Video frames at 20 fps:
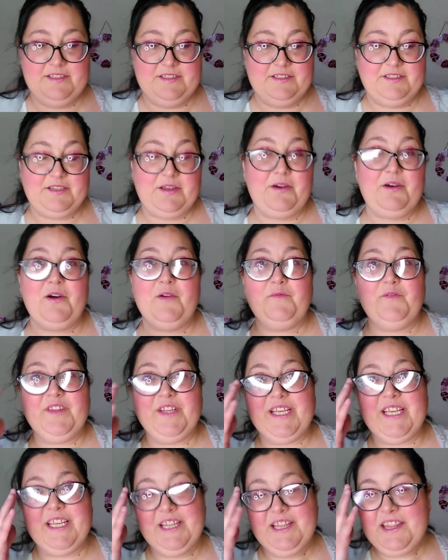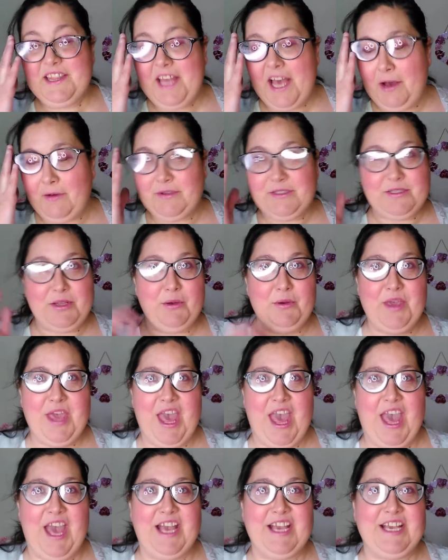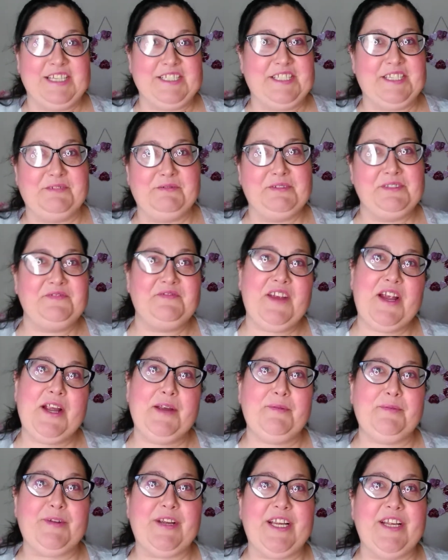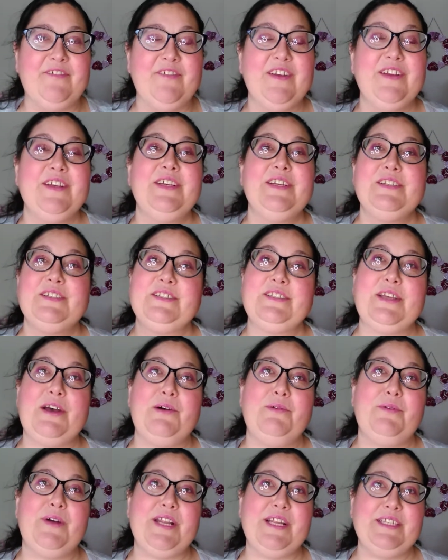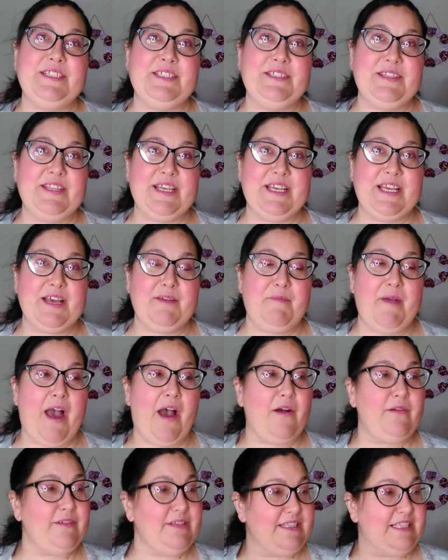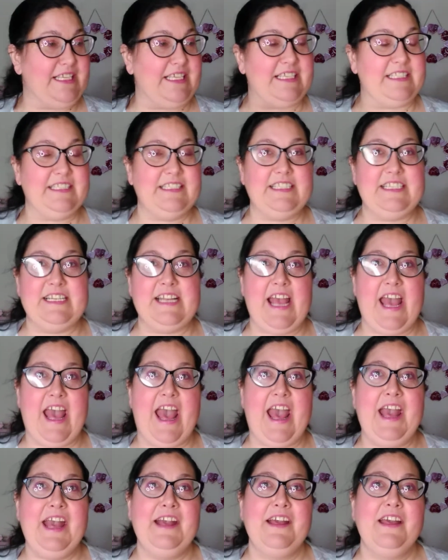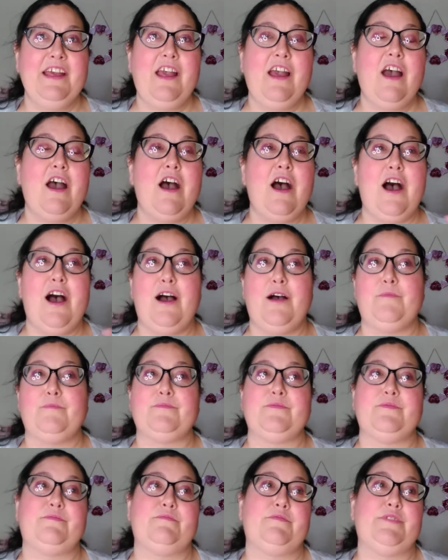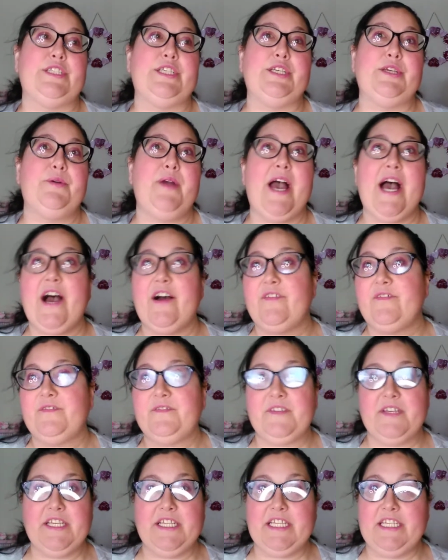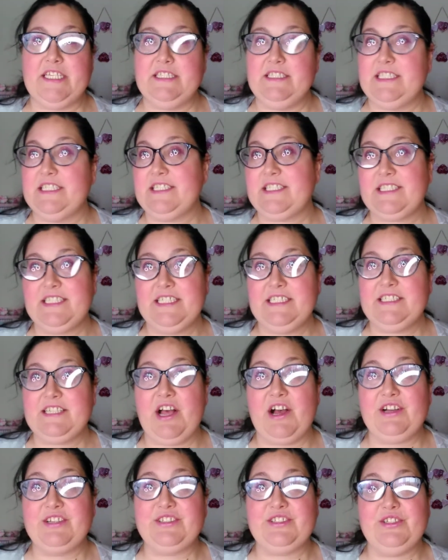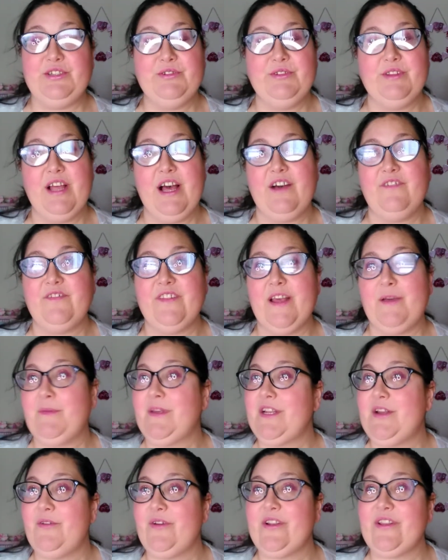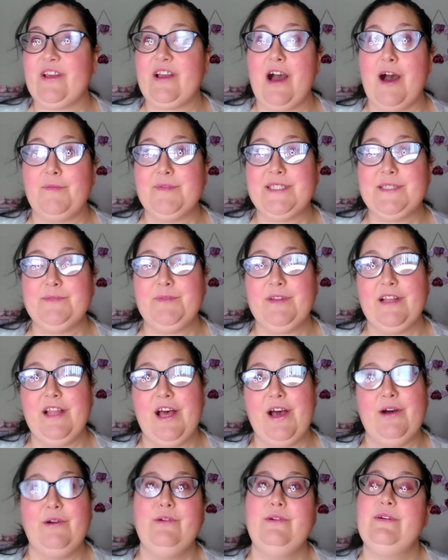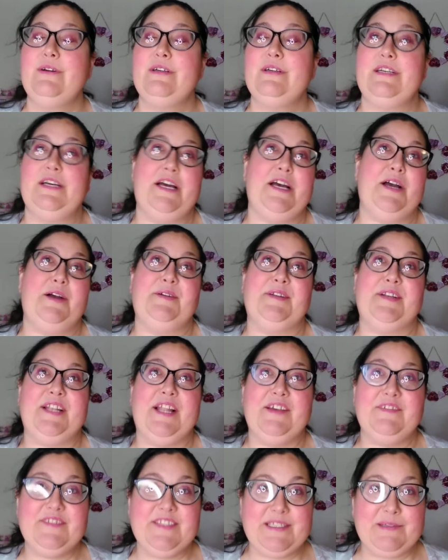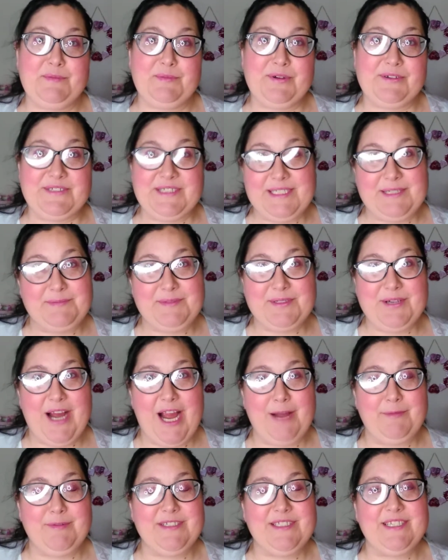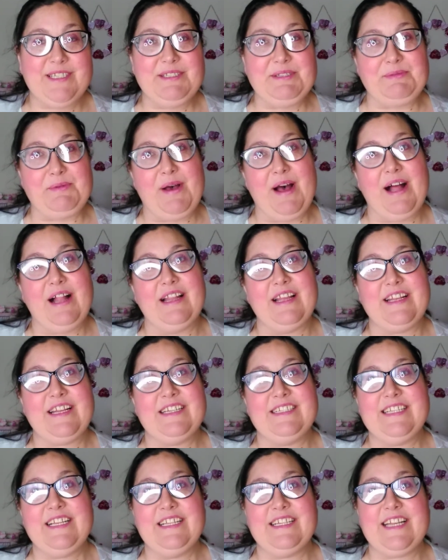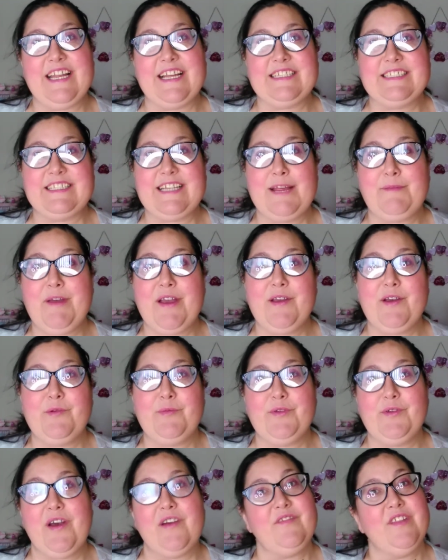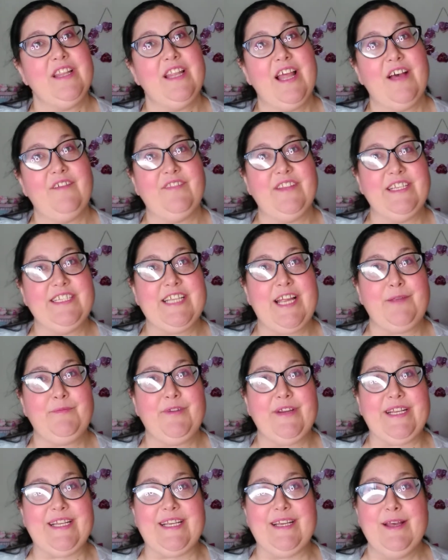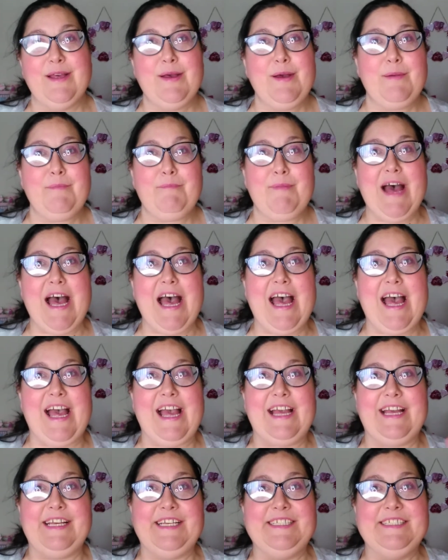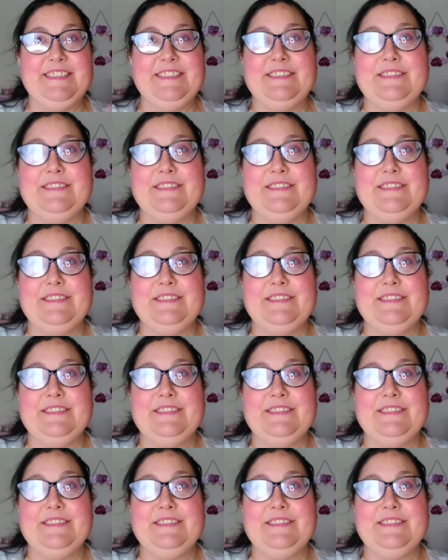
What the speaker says: So hopefully that was okay, because it was very brief. So what did you think about this today? Do you have any Disney songs you love? Let me know in the comments below. I would love some more subscribers as well. And until next time, I hope you have a lovely time reading. Bye!